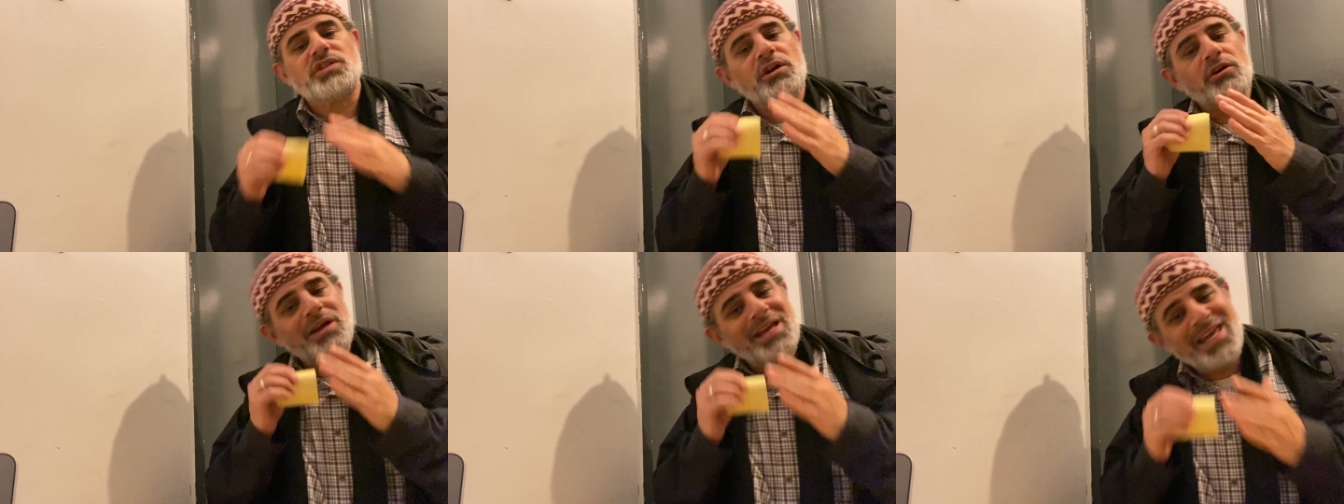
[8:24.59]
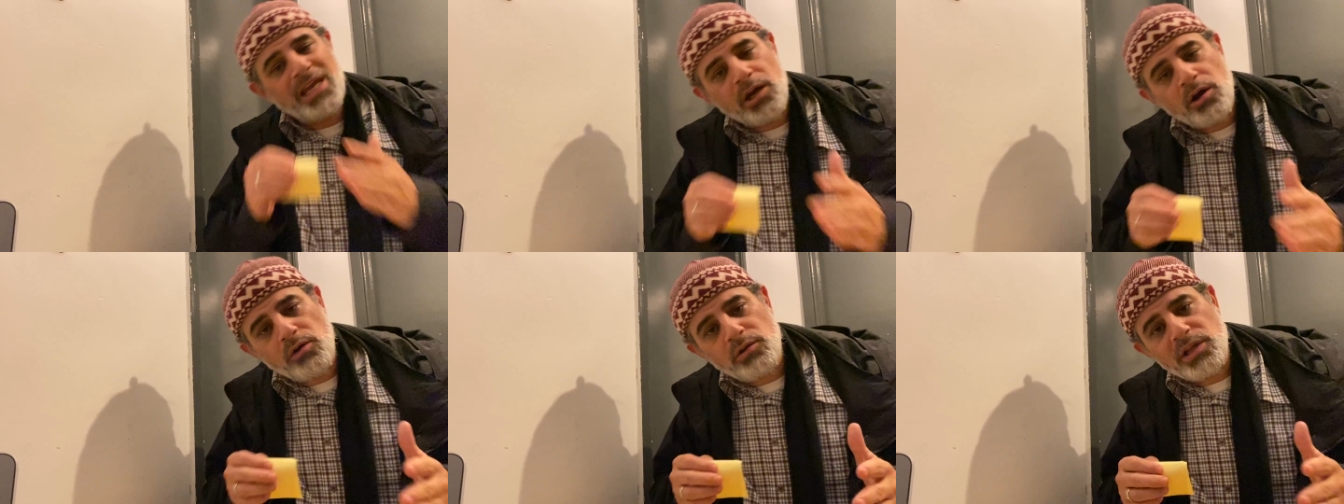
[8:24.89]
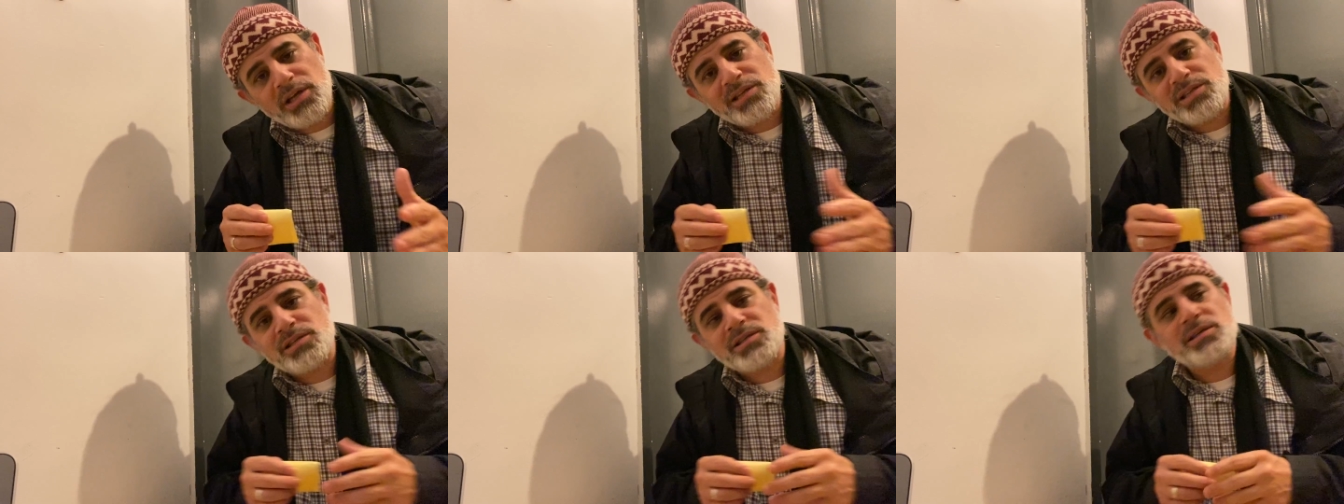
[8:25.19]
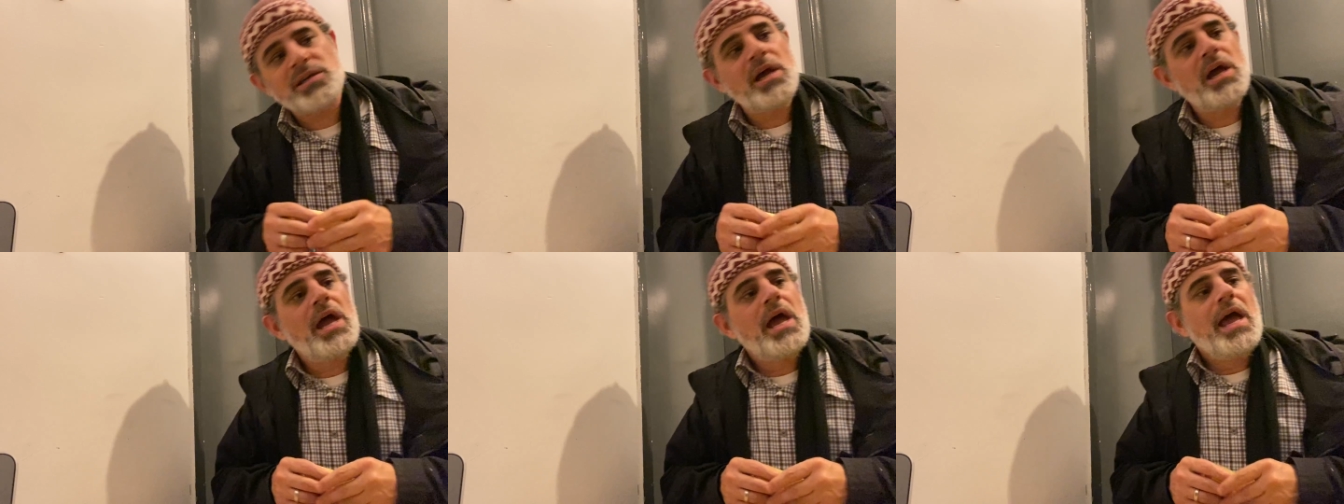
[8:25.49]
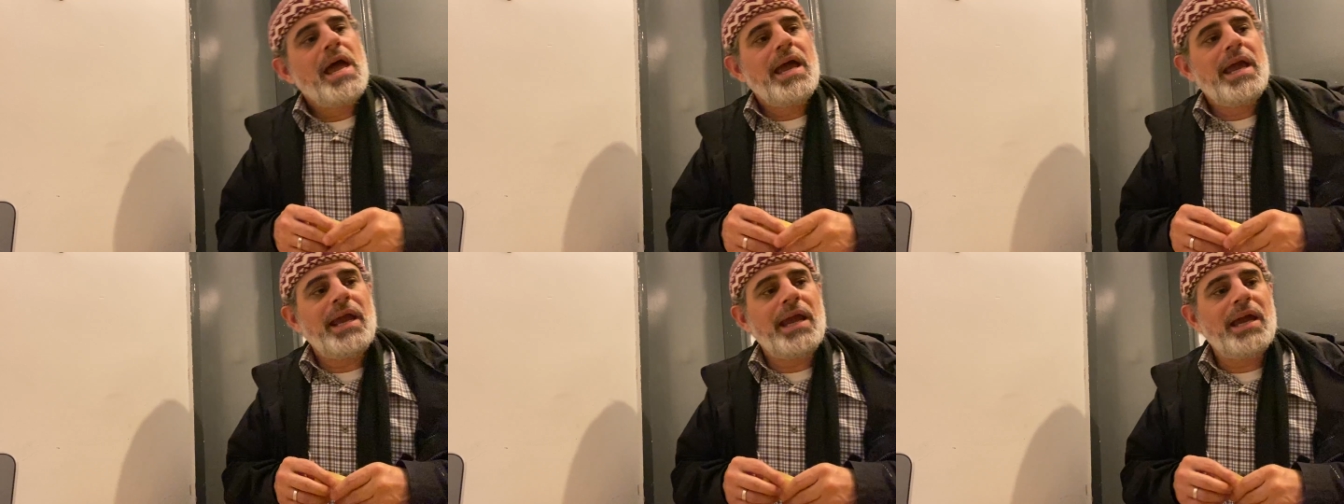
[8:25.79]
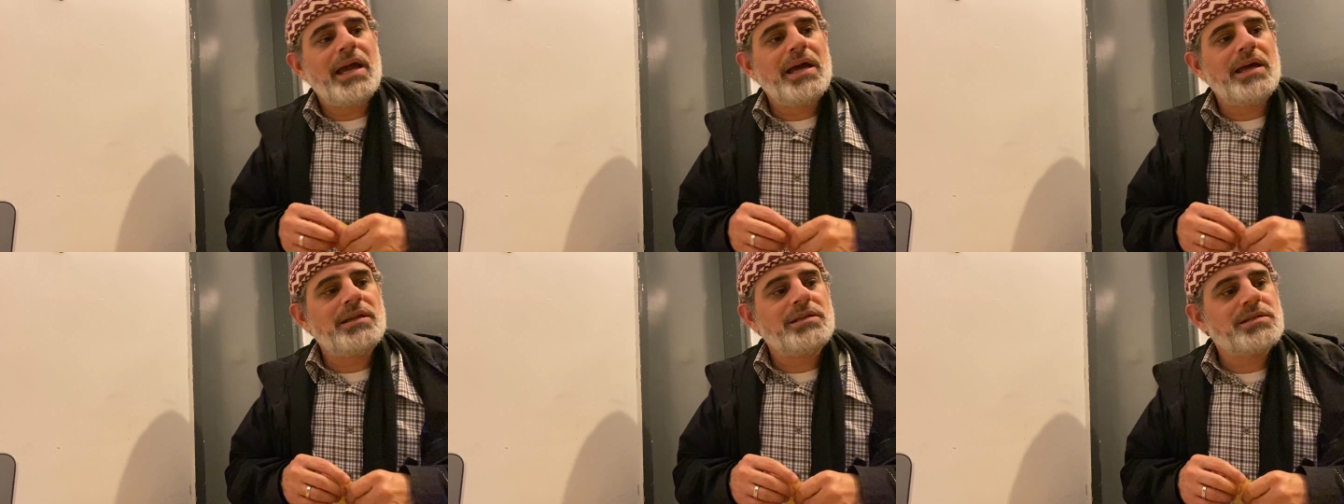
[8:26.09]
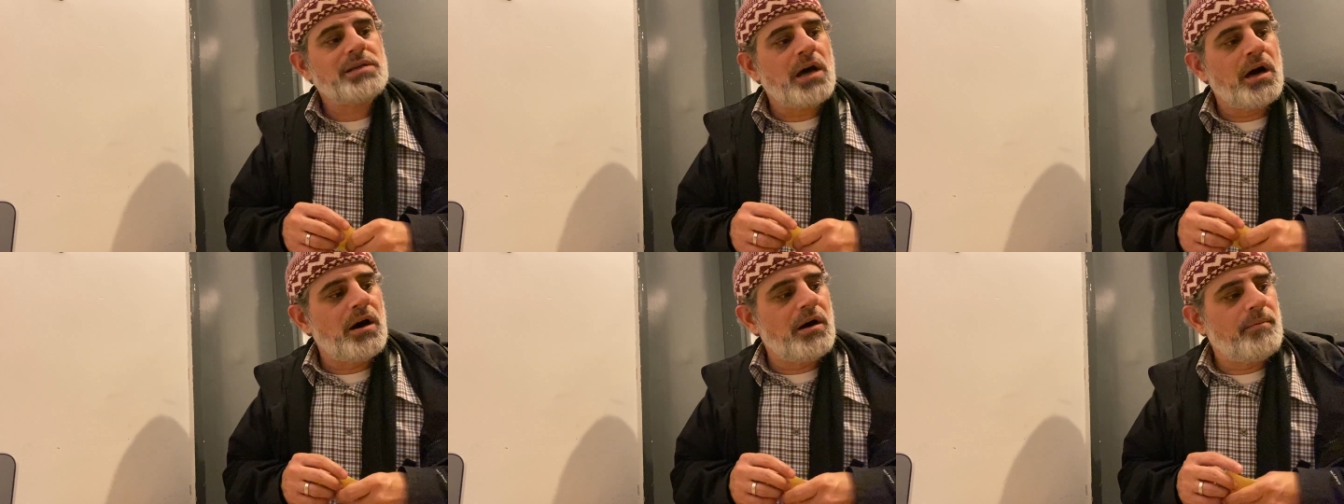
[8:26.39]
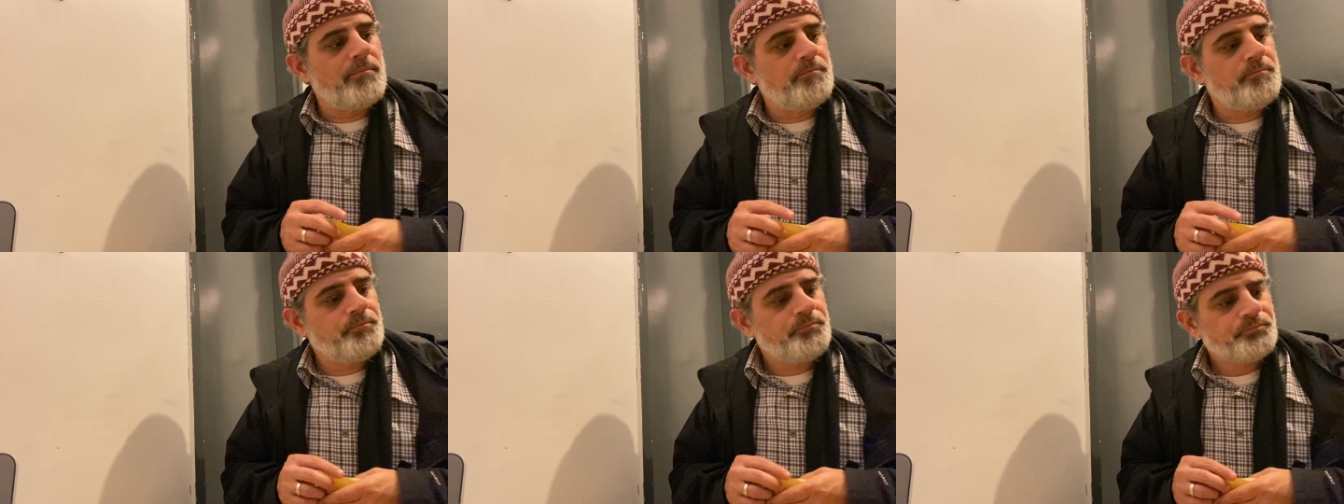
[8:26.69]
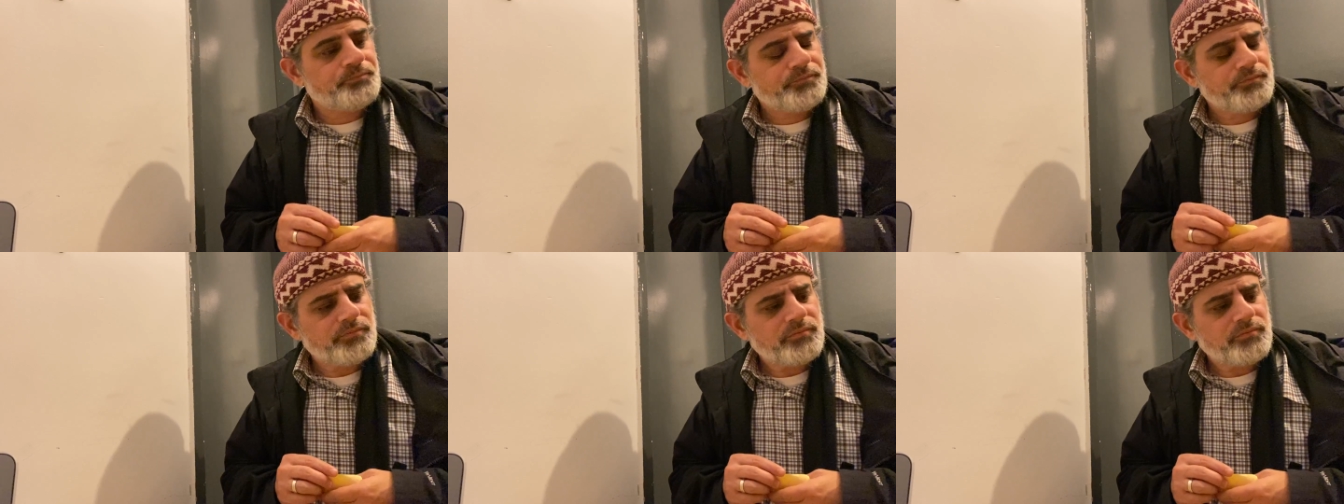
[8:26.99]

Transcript: They're egoless, and um,